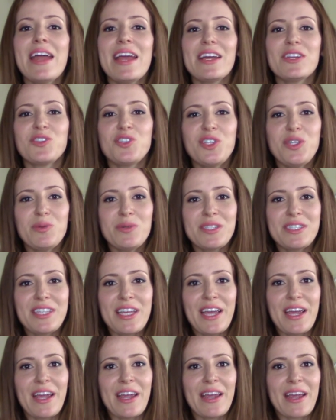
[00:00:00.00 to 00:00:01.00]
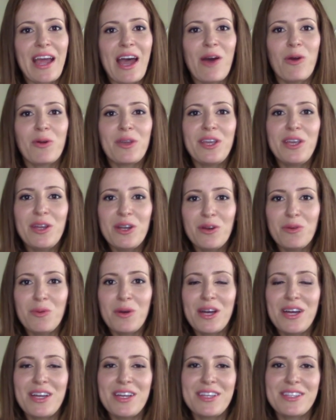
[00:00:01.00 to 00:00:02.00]
And she was saying how cute it
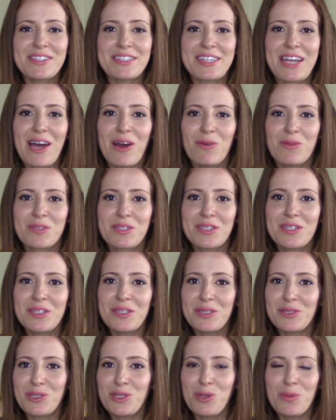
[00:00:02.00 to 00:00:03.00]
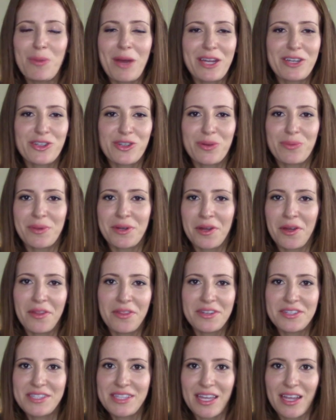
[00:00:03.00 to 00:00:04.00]
was and how it was a little 2-bedroom and all
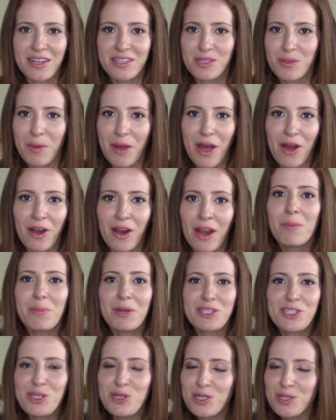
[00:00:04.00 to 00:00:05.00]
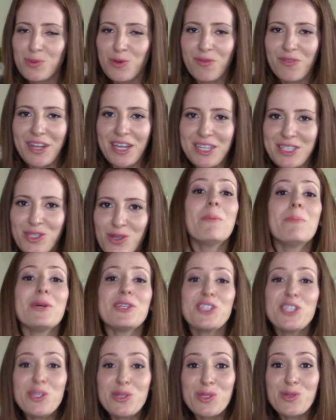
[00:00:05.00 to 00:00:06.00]
these things about it. But she was moving into it.
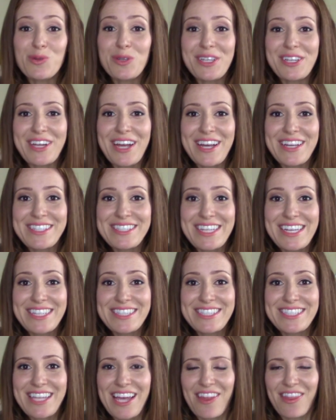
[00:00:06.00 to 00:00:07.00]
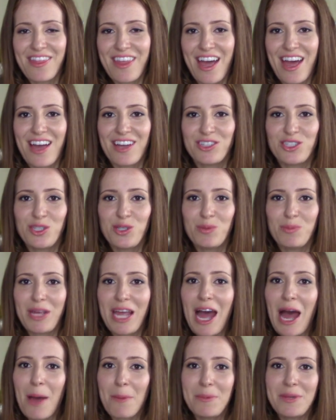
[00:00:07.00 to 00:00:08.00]
But she was really nice and said that she would be
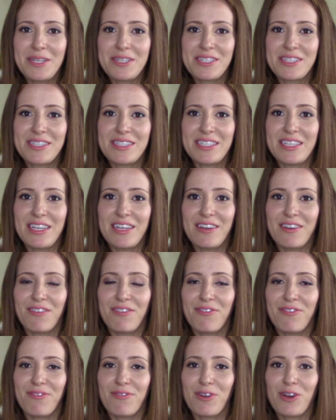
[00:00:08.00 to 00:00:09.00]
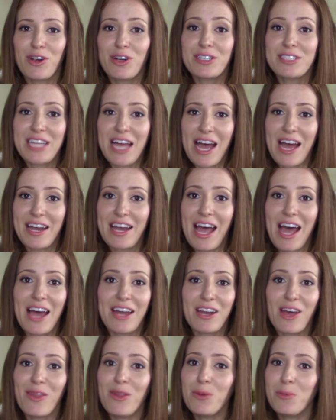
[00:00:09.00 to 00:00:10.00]
happy to see if her dad
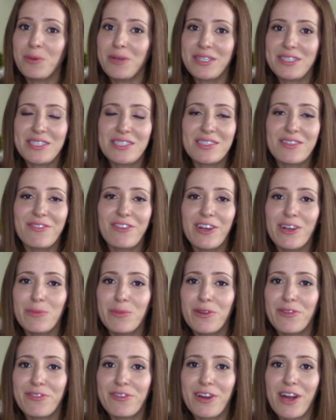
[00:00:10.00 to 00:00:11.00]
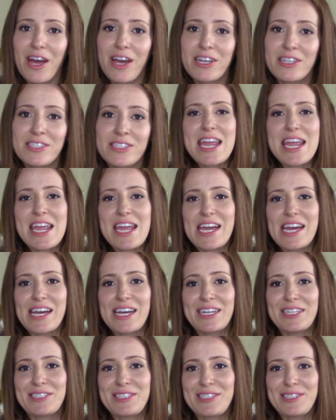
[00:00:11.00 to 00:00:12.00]
had other places available for us
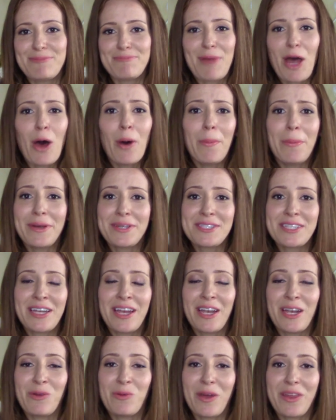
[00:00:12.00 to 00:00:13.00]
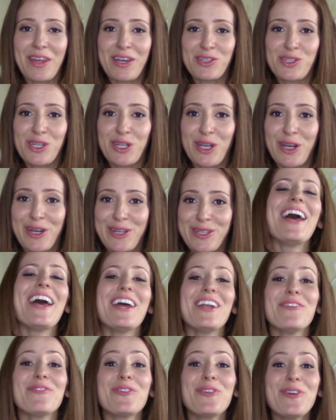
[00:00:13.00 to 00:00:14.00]
and help us in any way that she could.
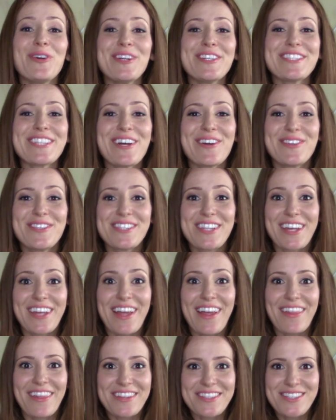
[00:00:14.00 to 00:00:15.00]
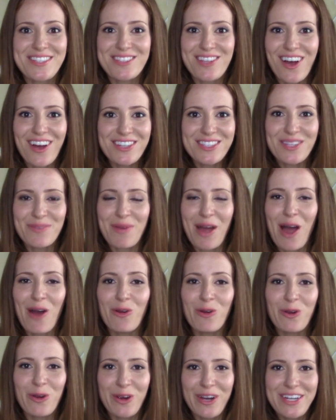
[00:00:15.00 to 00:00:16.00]
And of course I was thinking, this is awesome.
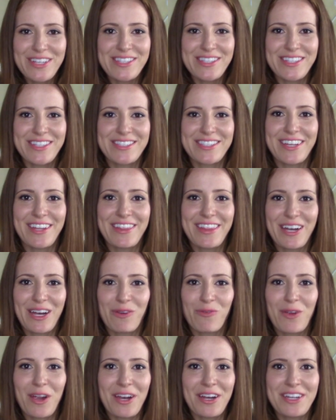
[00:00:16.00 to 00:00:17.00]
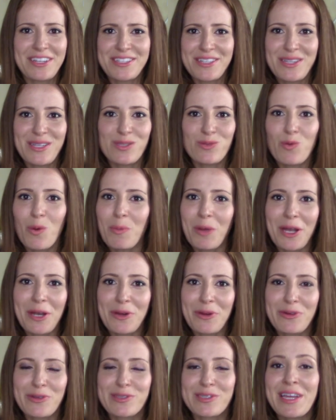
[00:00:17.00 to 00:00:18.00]
How crazy is it that I ran into this woman
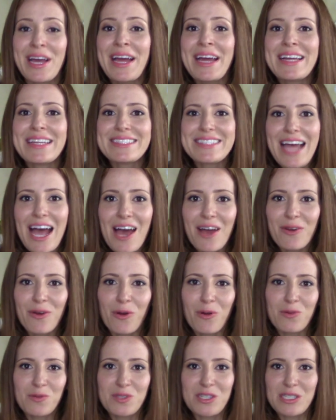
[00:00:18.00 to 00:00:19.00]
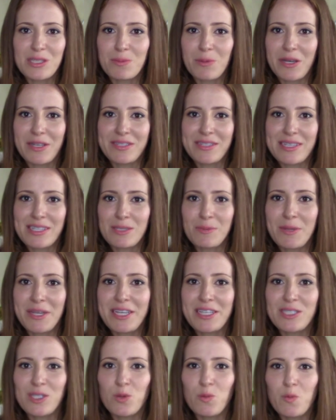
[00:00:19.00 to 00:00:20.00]
whose dad owns these places,
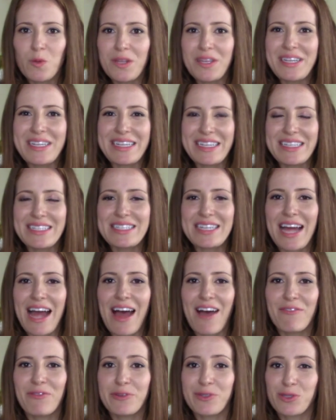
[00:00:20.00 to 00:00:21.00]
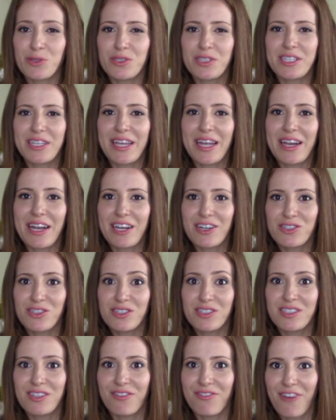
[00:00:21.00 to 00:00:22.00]
because you really need to have those sorts of
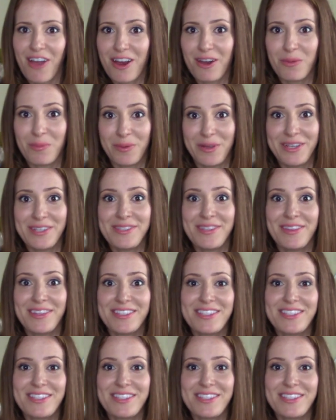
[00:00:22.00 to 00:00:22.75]
connections to find a place in this